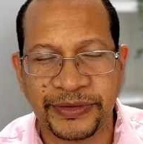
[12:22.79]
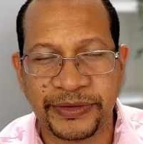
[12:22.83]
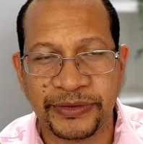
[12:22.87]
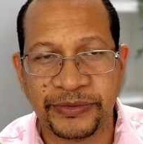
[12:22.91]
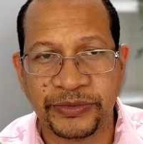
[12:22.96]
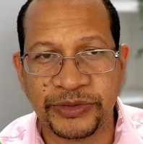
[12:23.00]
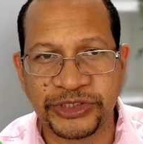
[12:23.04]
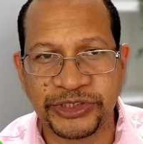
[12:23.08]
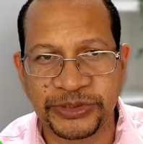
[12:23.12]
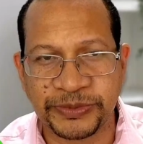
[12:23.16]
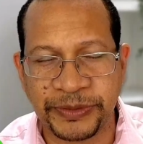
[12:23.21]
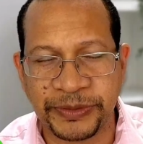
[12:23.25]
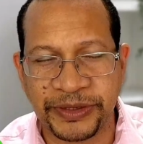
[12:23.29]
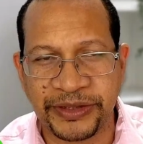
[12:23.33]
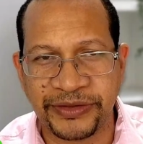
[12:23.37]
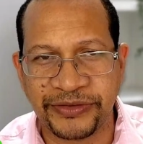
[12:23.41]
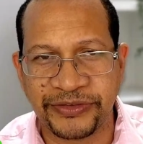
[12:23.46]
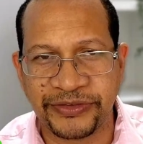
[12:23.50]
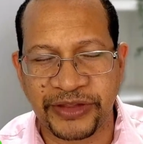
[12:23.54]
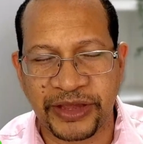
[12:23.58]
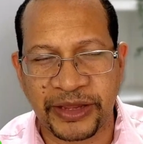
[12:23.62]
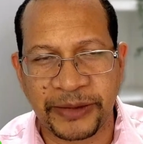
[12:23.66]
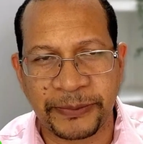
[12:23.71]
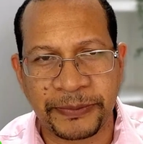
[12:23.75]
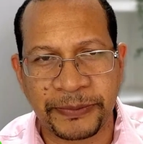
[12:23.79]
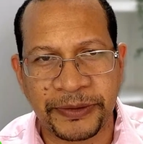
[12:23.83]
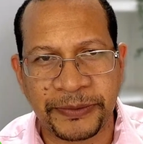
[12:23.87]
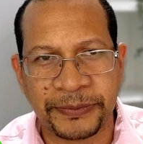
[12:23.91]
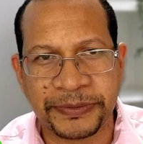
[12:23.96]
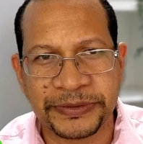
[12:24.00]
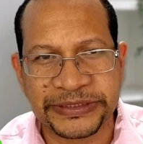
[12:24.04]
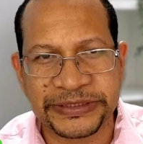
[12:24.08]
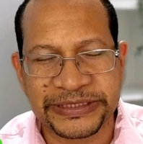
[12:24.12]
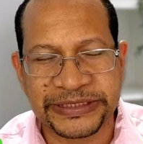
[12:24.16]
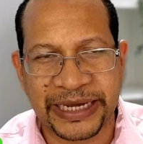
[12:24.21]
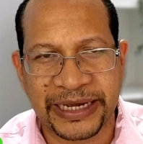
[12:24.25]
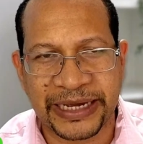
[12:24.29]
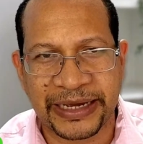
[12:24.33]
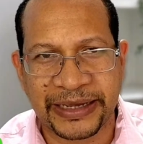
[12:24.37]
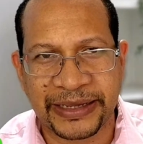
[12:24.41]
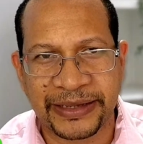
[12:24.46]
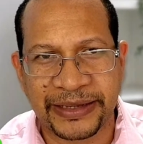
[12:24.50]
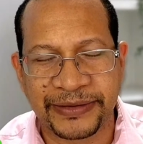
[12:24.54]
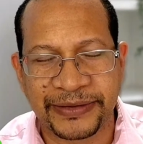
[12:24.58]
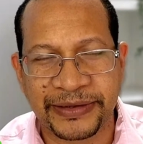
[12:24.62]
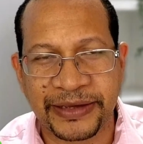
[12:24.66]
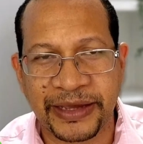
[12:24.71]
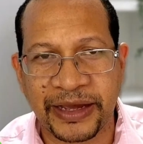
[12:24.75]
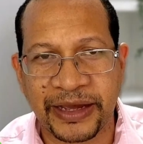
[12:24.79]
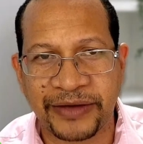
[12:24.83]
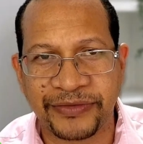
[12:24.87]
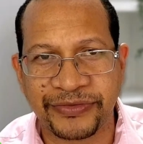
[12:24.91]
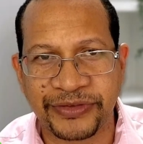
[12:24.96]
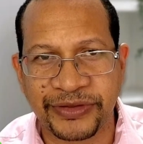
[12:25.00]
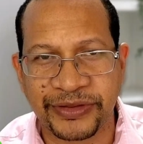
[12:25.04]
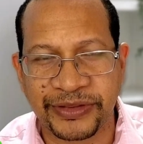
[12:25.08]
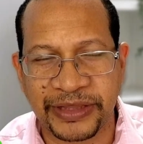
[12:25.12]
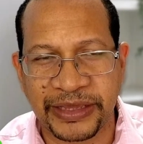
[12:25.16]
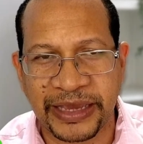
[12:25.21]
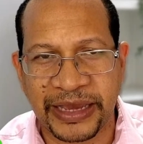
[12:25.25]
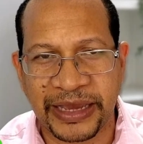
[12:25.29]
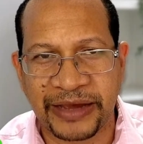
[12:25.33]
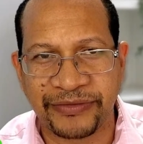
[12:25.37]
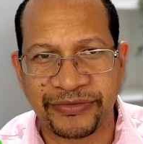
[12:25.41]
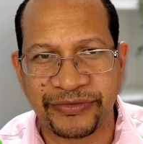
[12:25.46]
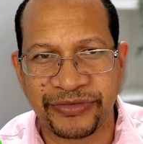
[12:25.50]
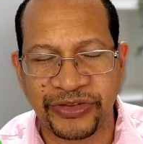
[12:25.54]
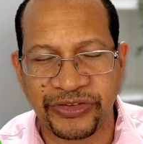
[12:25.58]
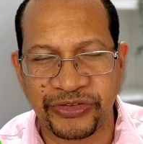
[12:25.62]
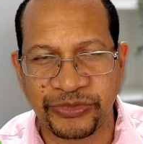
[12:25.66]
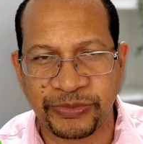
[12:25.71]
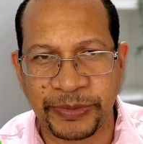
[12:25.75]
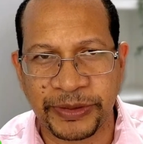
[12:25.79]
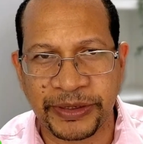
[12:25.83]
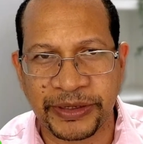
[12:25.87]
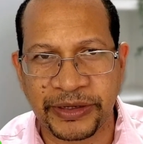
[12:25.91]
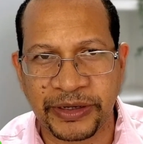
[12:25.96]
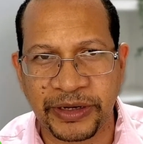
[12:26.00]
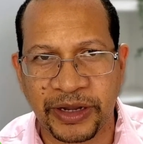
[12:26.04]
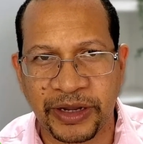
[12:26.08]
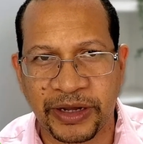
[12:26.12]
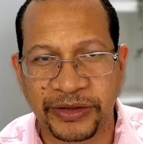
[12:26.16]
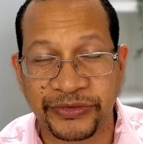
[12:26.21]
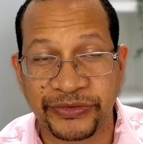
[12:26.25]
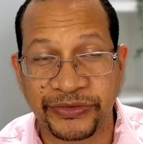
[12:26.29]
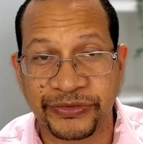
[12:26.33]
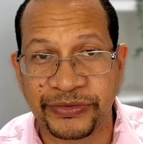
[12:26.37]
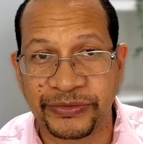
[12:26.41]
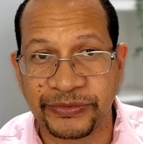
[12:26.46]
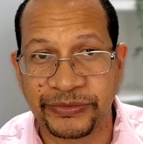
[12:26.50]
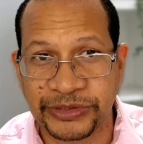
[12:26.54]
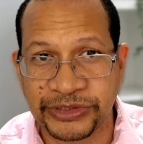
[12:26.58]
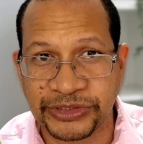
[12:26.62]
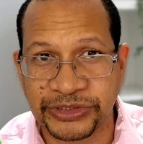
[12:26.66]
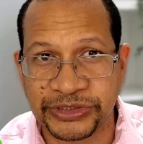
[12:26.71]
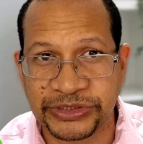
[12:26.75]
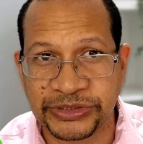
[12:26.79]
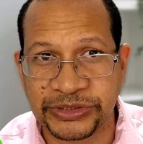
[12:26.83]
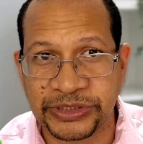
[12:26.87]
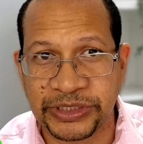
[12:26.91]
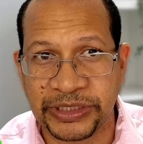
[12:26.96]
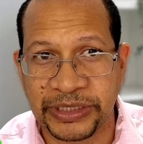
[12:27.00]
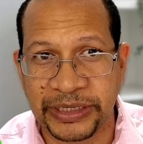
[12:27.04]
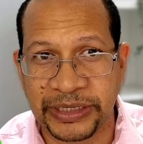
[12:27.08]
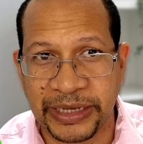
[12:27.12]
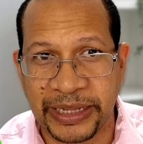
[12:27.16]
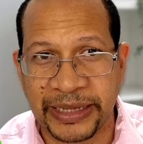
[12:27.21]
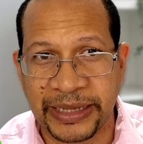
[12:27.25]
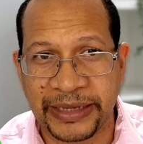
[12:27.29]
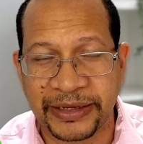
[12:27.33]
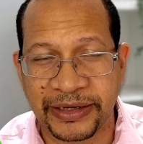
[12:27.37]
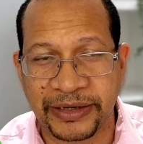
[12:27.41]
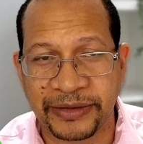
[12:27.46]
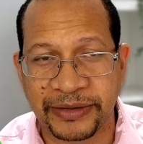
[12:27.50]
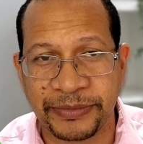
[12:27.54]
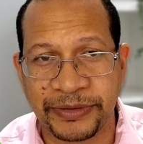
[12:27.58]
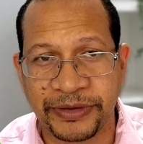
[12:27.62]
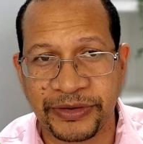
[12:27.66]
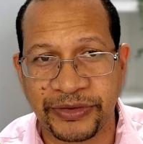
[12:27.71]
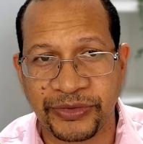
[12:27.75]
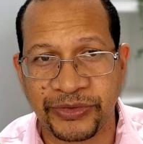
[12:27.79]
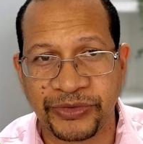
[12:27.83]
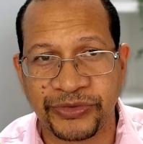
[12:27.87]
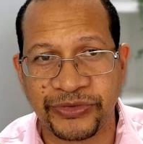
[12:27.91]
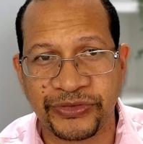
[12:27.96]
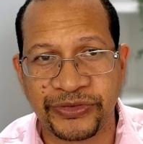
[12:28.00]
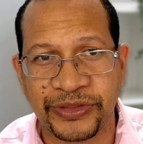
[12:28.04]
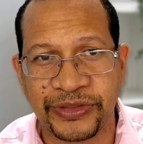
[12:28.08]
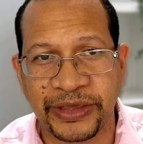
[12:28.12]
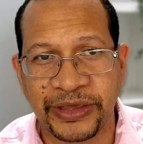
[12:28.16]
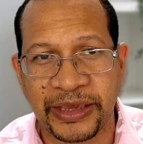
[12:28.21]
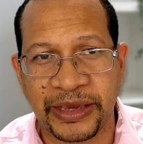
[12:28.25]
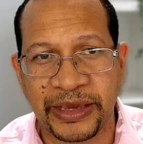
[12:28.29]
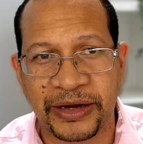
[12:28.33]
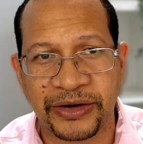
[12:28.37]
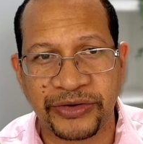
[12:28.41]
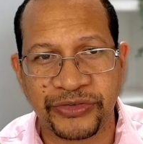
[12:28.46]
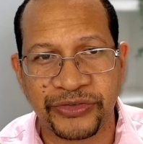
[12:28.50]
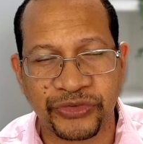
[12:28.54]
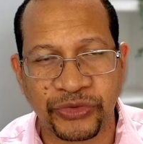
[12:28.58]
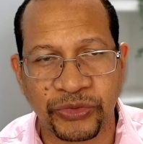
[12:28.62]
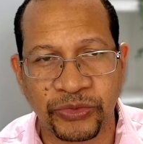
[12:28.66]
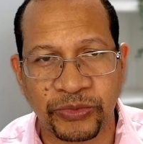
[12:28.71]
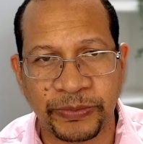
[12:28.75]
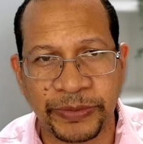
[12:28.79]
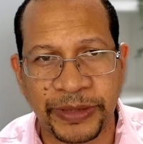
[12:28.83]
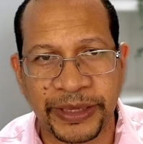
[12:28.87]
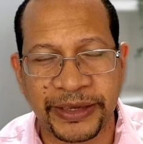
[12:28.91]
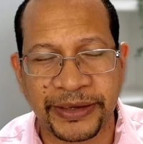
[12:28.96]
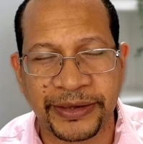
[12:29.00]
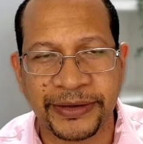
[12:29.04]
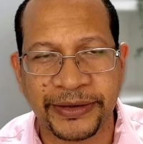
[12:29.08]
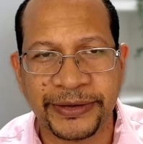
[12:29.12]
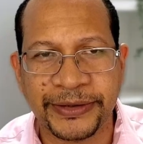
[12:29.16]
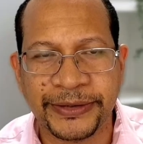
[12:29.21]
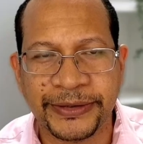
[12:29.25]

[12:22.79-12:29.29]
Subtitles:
which means that people die after they have these big clots, which is likely because they are so big.